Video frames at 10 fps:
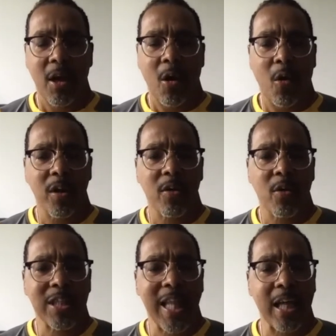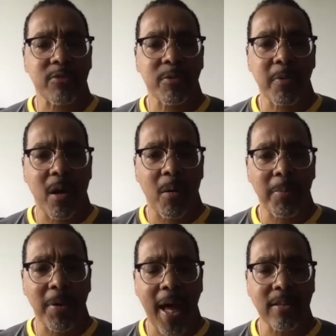All of those lines
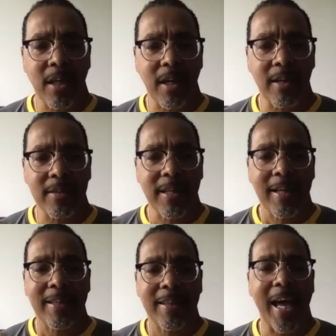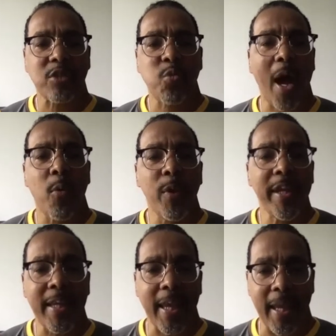apply to us. That's why we
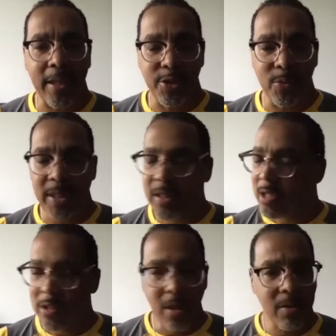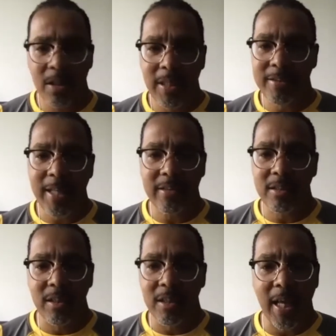can't do it. You know, let's not just
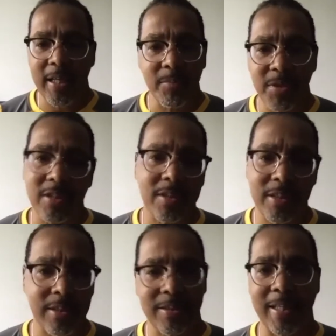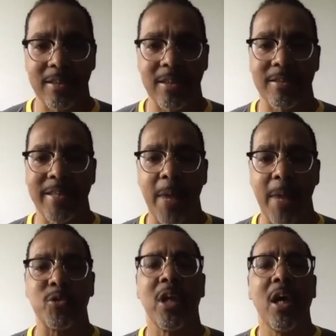look at him. Jesus saying to the
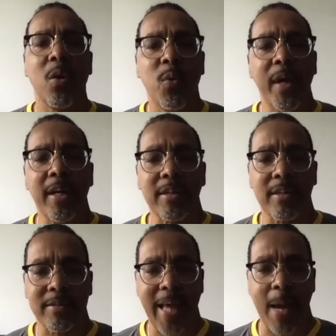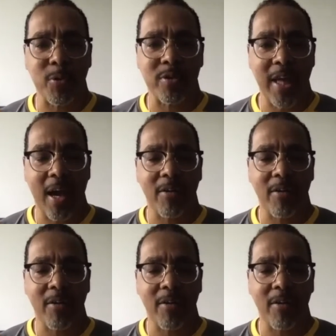disciples, we're the disciples now.